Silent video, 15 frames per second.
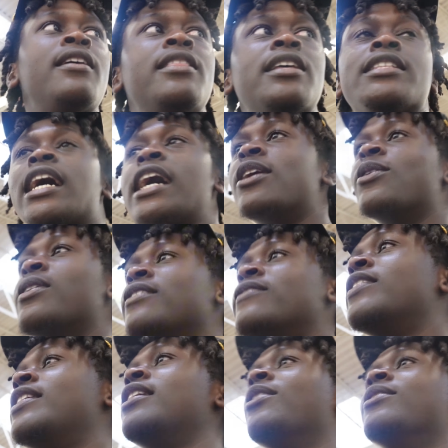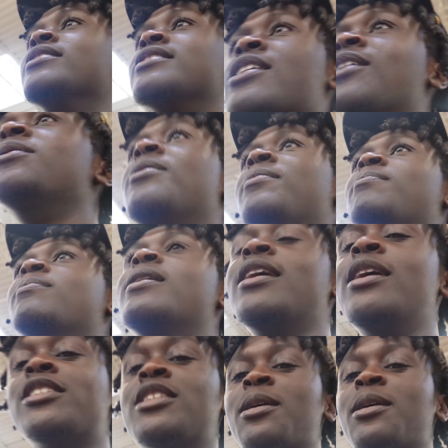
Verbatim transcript: the title of the video is go. It's